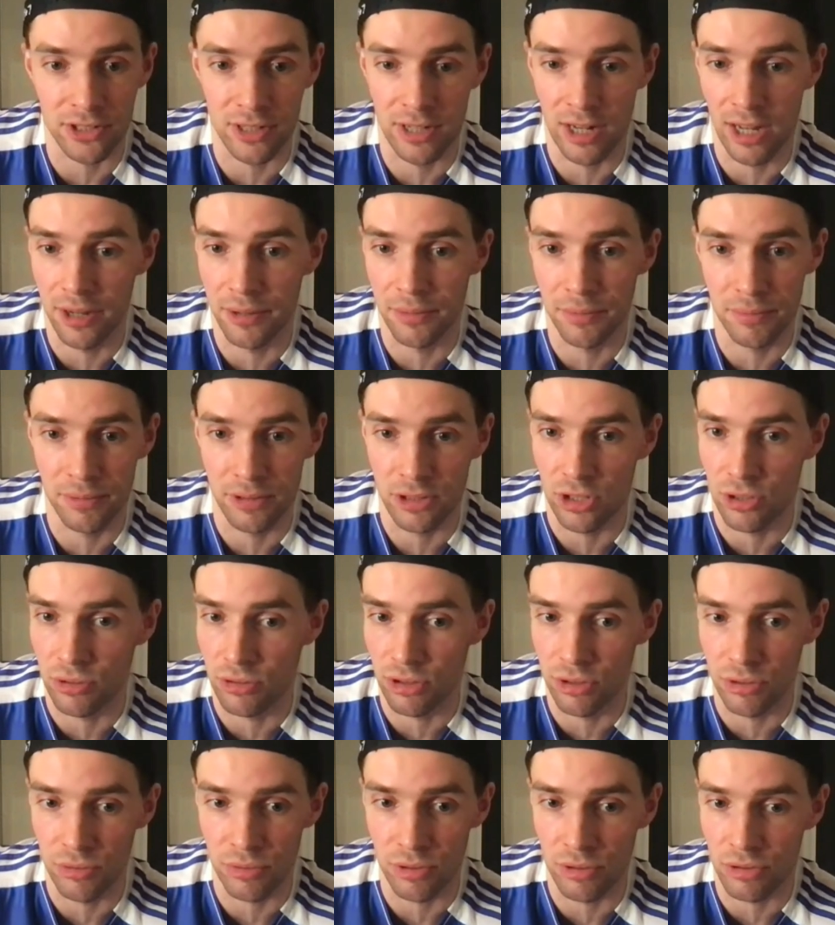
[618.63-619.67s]

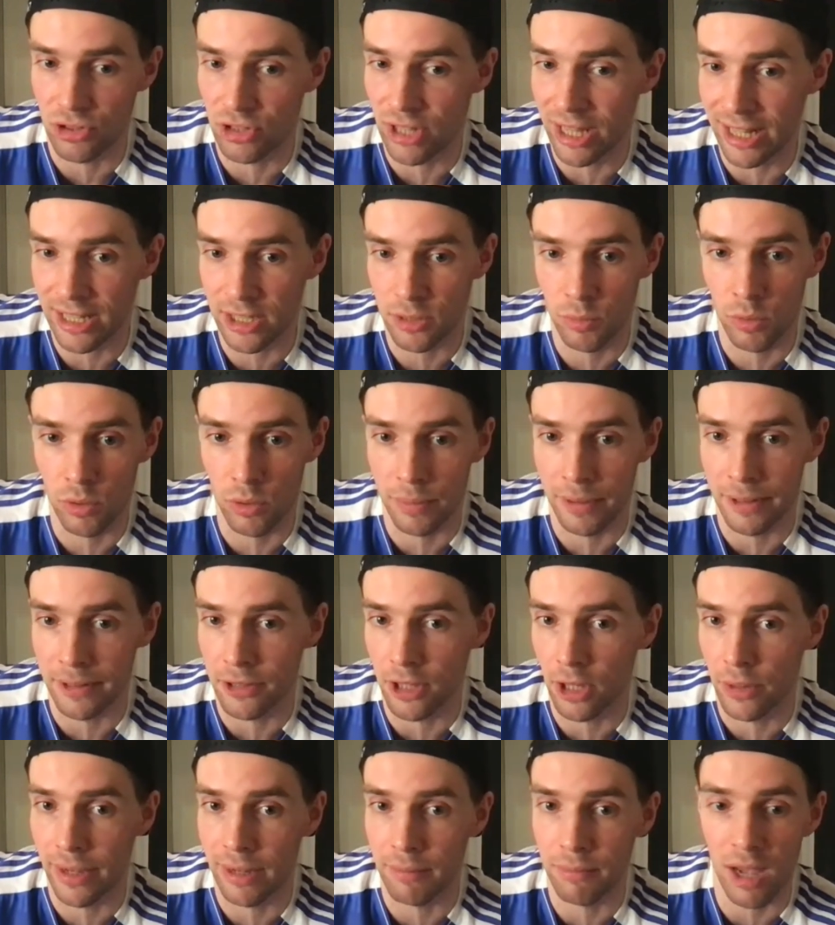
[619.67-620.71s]
You stick to what we were
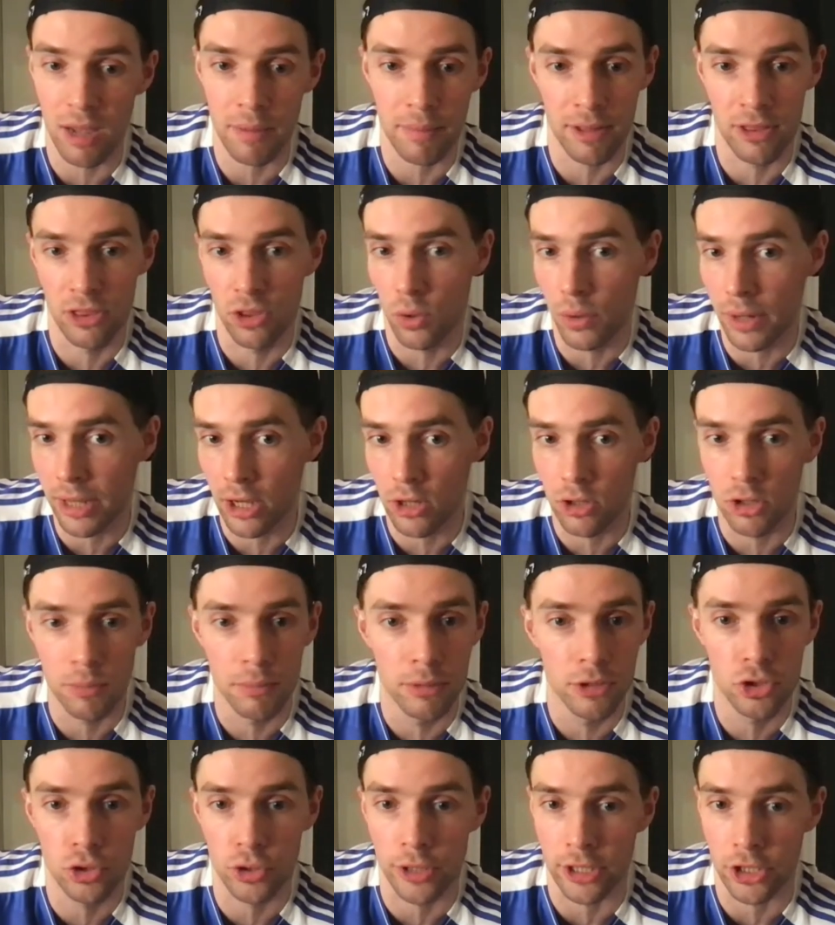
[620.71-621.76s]
doing. Maybe Noni or
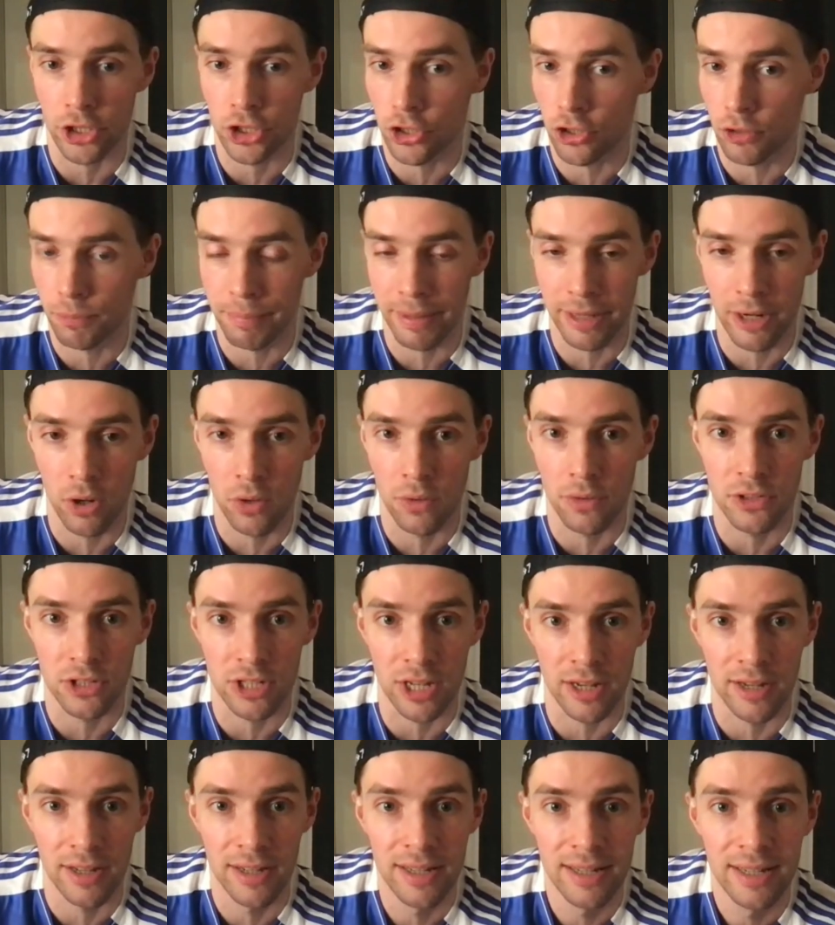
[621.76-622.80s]
Mudryk should have been on
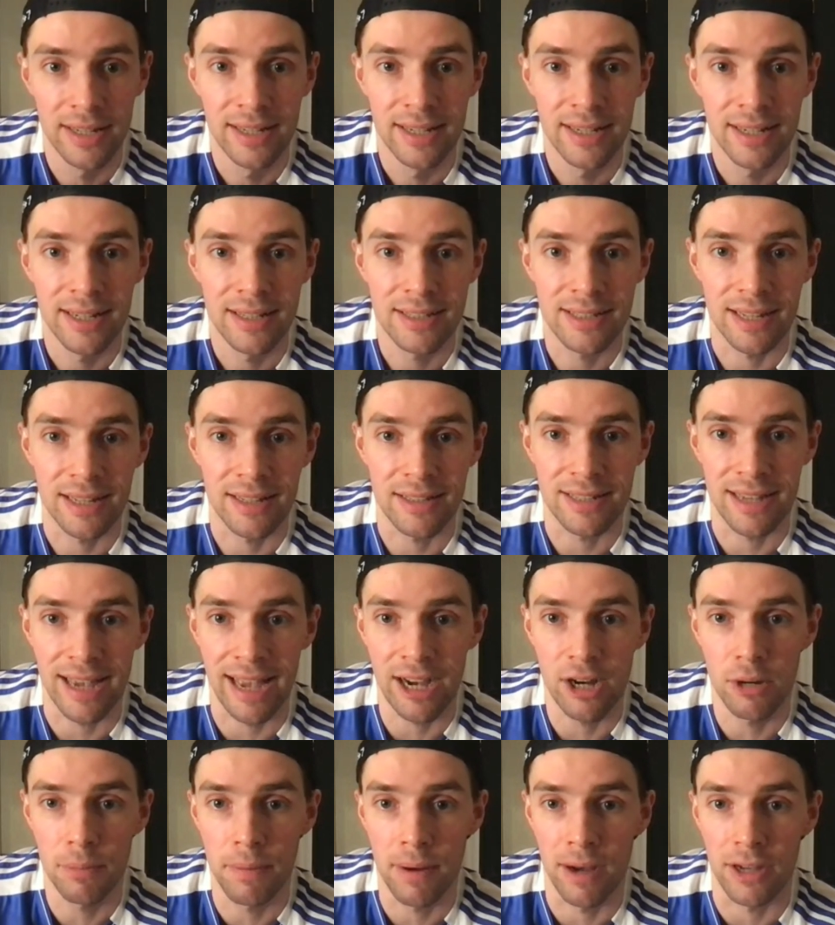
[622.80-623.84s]
to
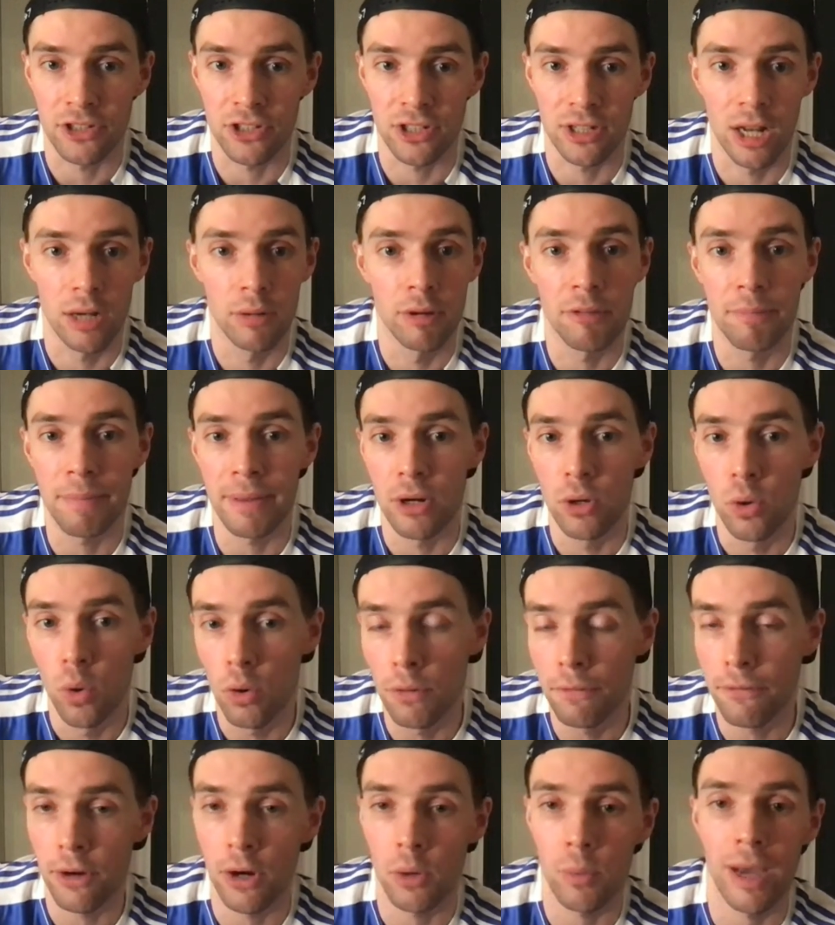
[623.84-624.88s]
help us. We've been
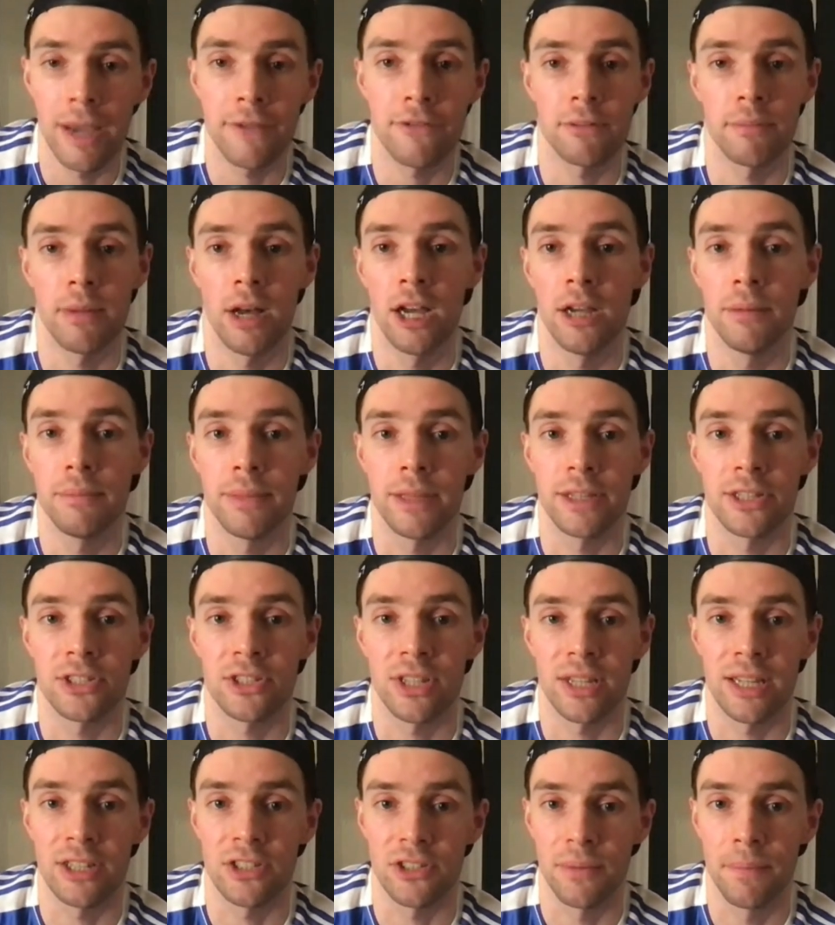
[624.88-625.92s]
awful away from home this
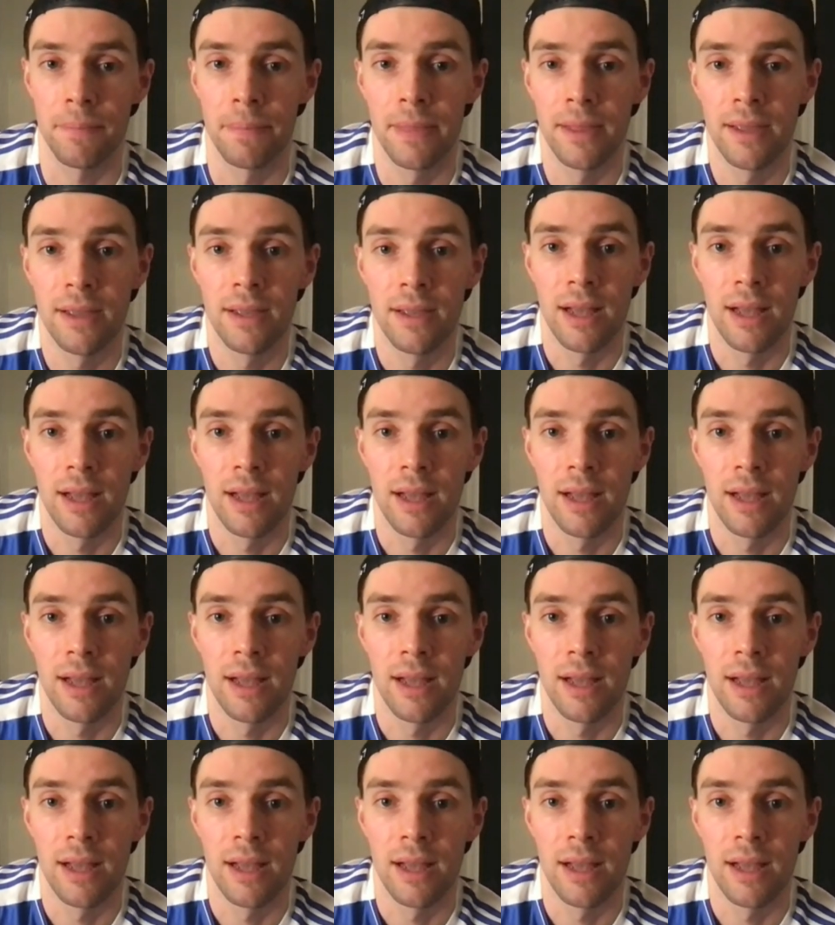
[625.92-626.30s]
season.